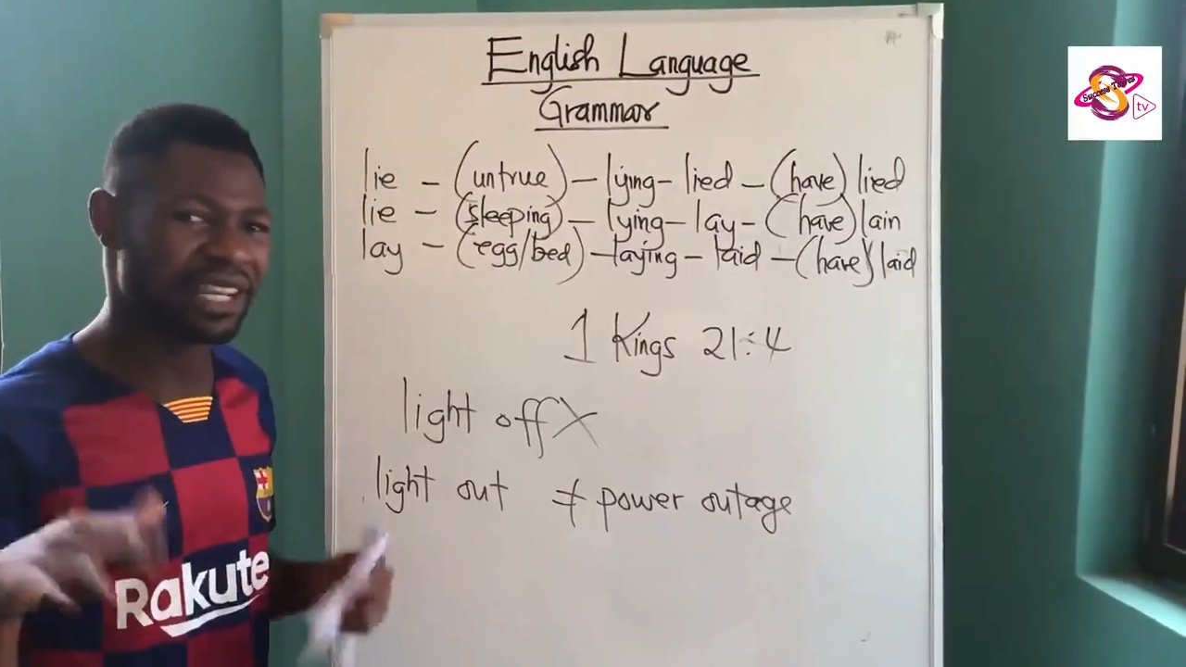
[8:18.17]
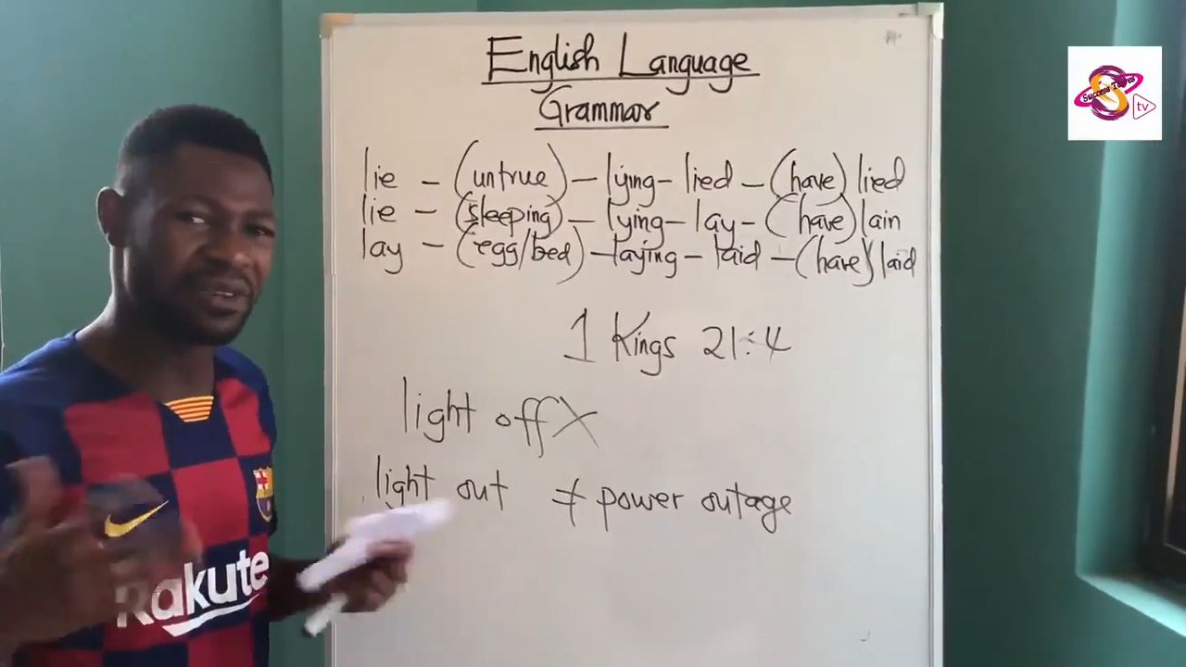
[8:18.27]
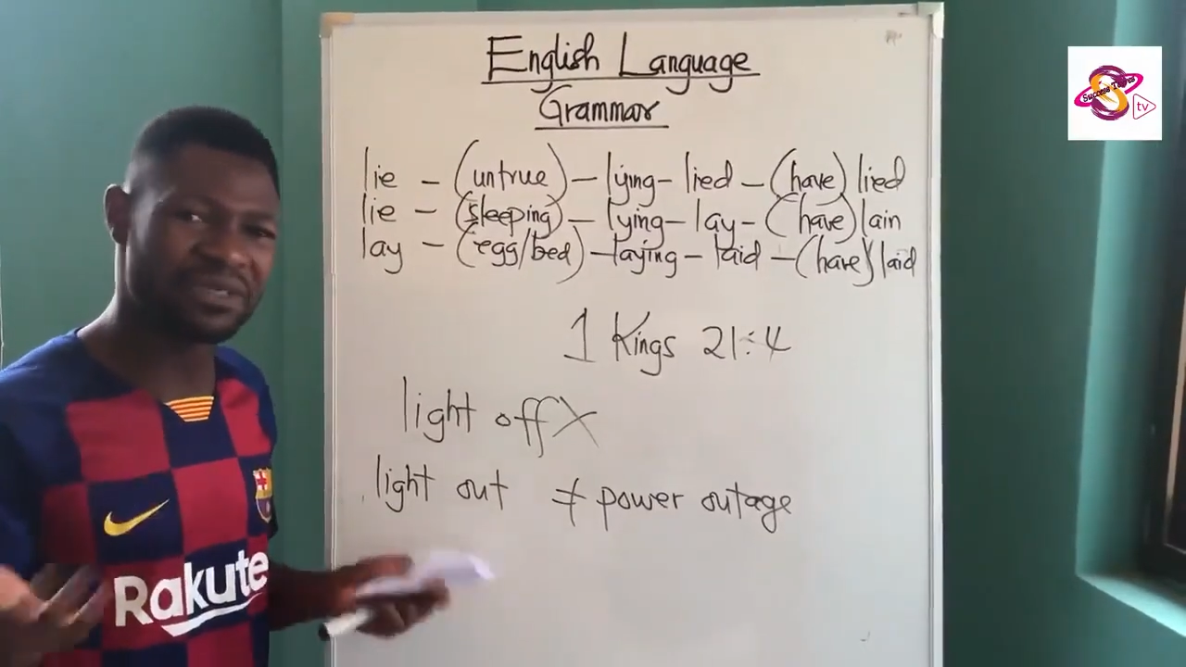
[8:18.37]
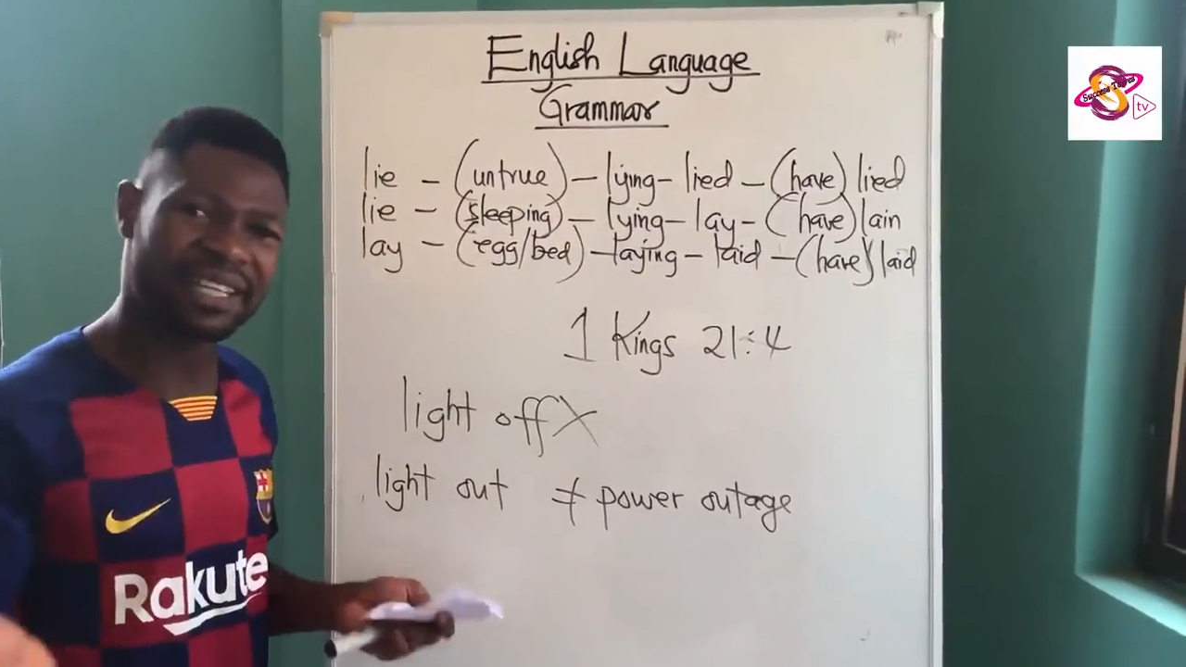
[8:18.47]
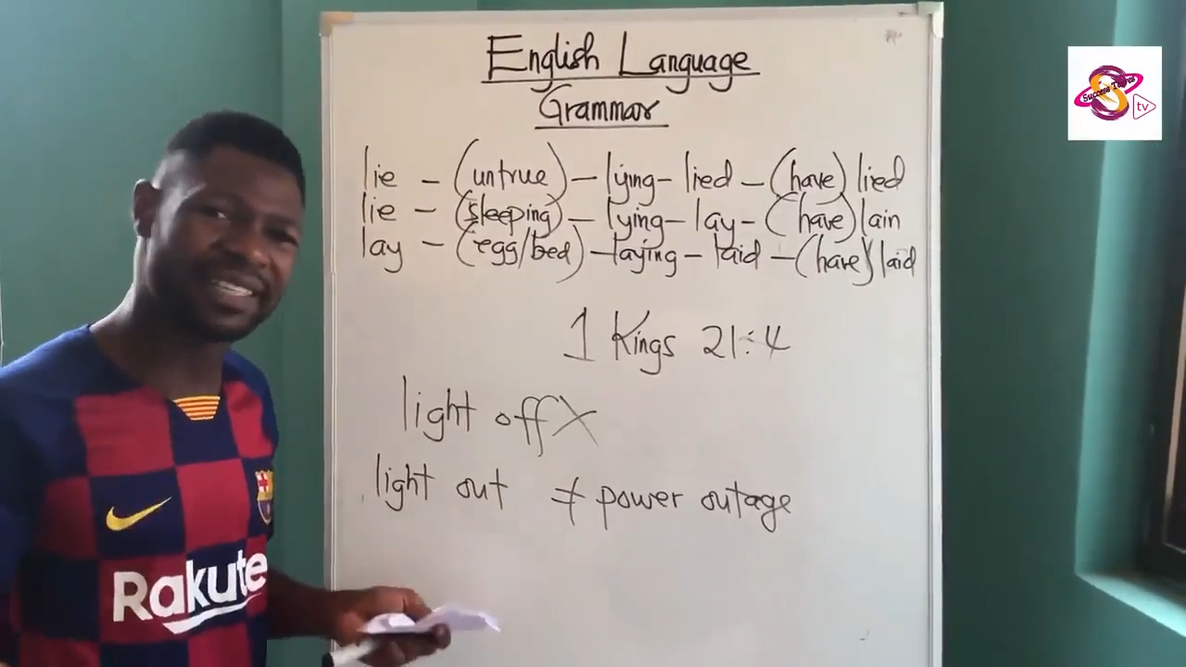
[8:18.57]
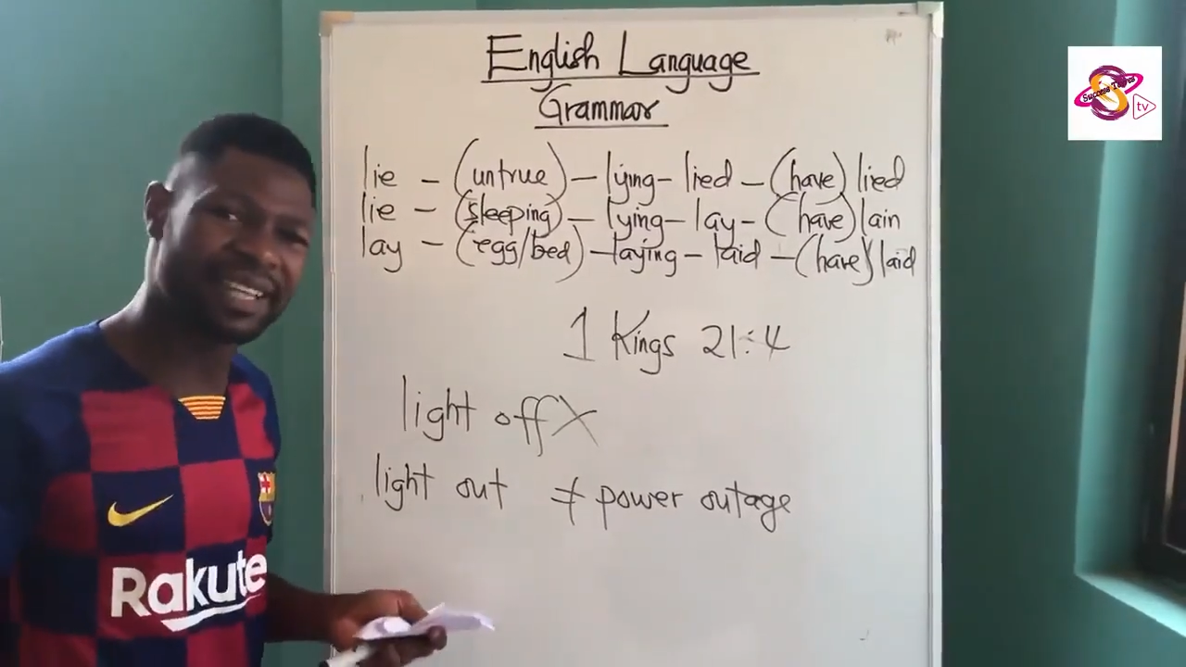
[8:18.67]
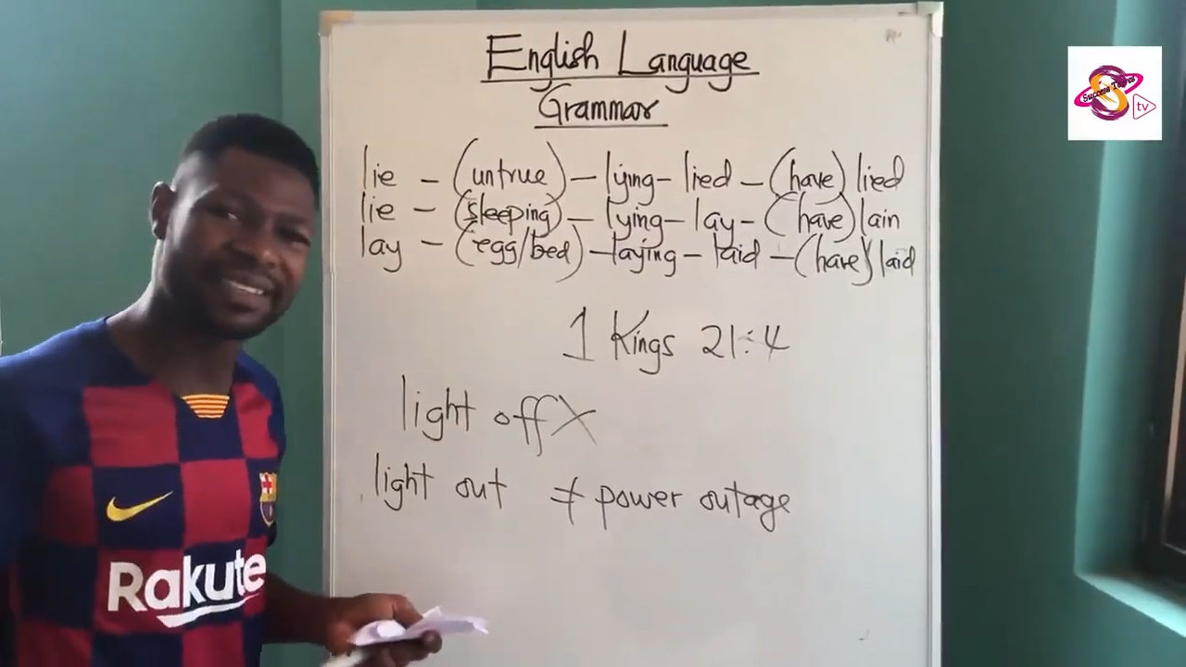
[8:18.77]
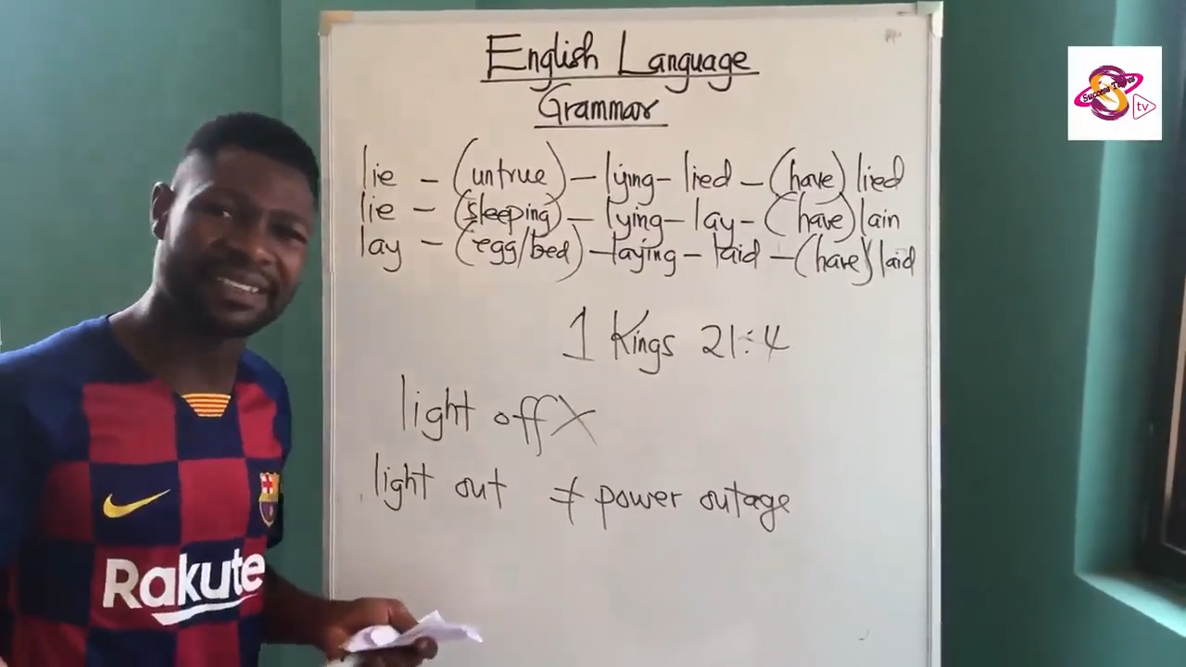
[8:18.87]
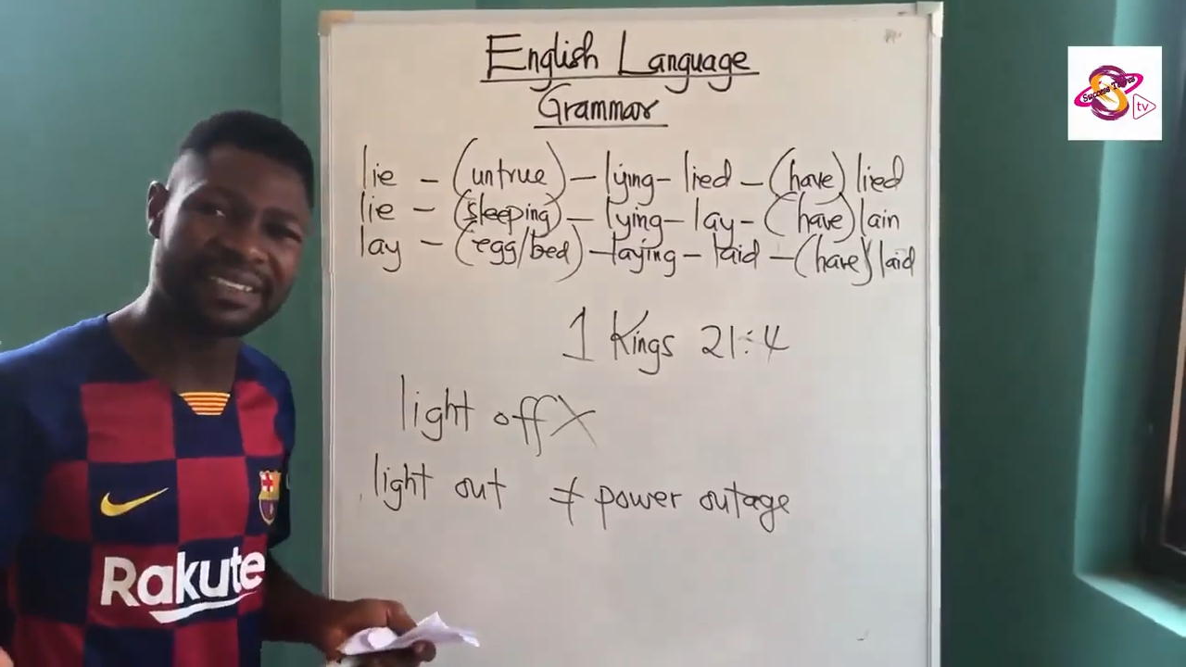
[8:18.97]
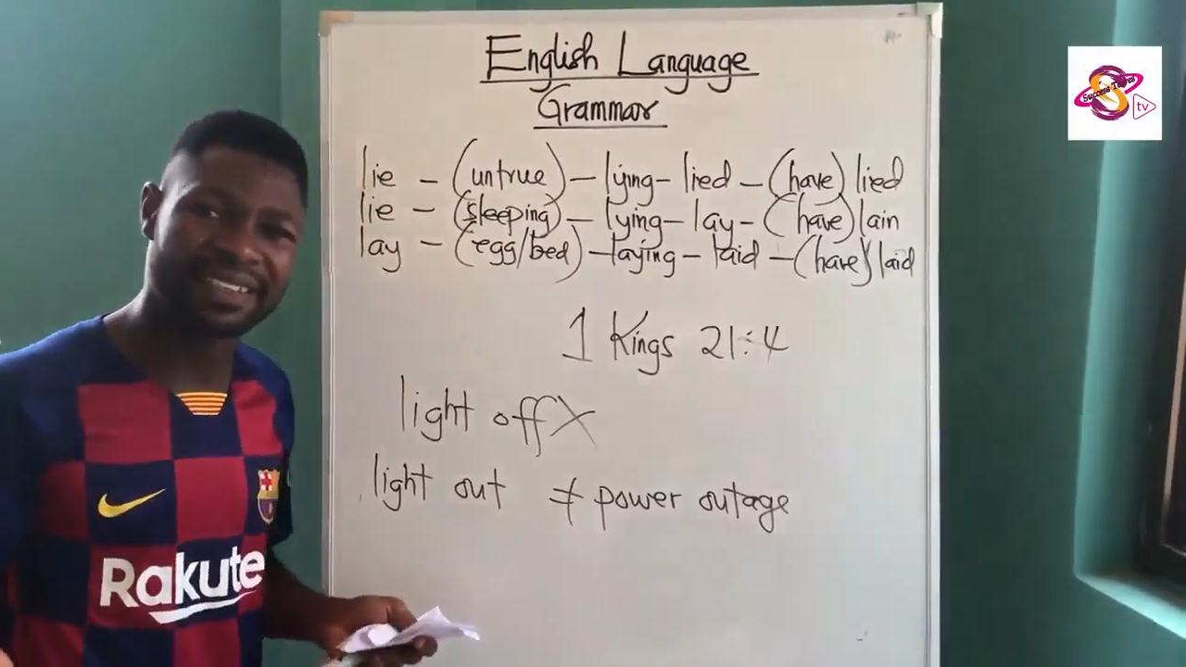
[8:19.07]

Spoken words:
I don't see it.